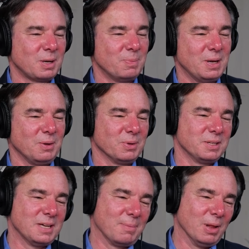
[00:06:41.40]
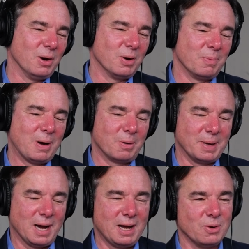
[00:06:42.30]
competing with the Tableau or Power
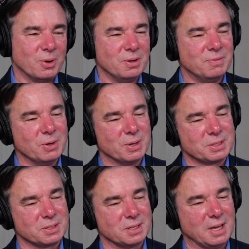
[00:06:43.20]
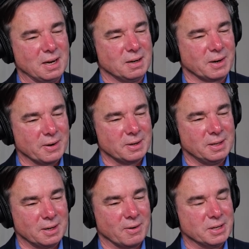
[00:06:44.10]
BI, or you view us as a data
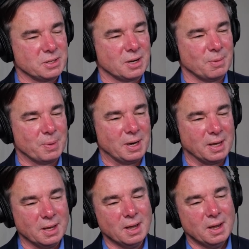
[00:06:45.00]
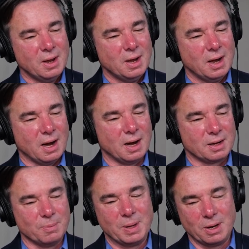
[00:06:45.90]
integration company
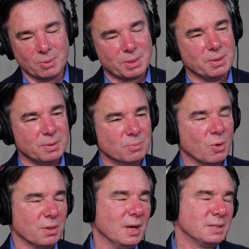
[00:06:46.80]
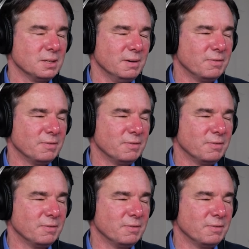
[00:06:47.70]
competing with more the likes of